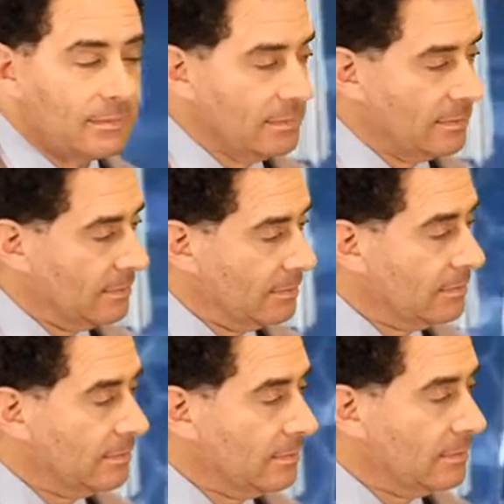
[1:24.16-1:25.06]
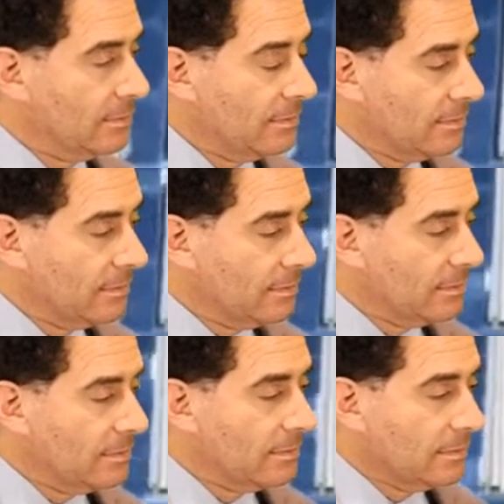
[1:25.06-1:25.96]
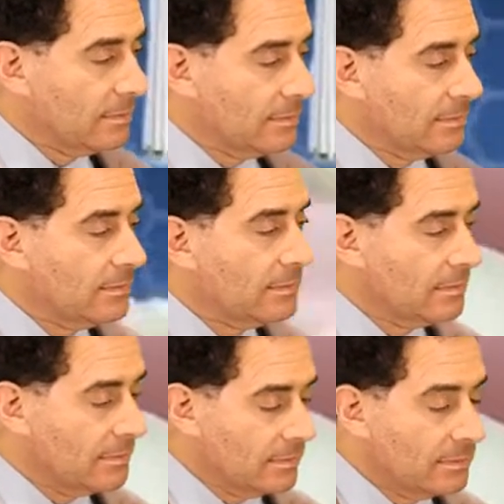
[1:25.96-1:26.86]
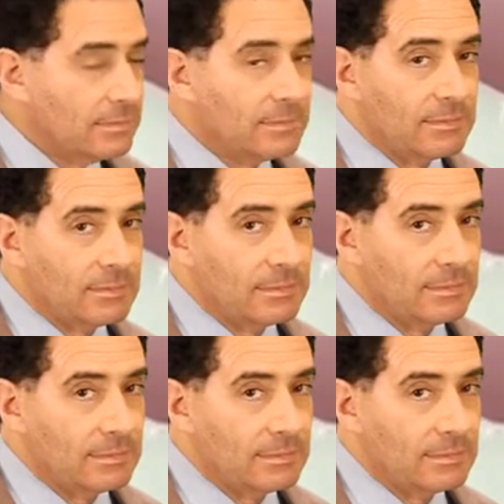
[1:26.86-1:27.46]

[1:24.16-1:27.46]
(silent)